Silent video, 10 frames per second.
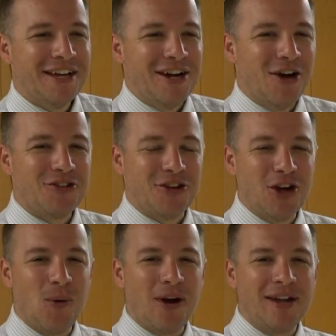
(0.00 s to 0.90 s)
You know, so you
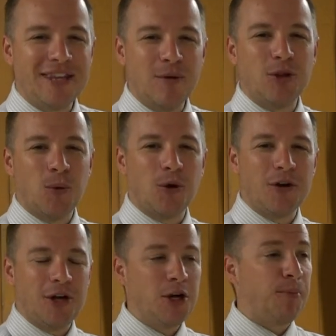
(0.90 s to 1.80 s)
don't want to deal with the
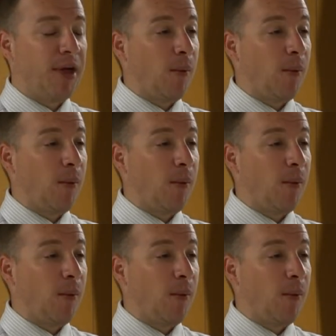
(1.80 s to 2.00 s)
worry on your plate,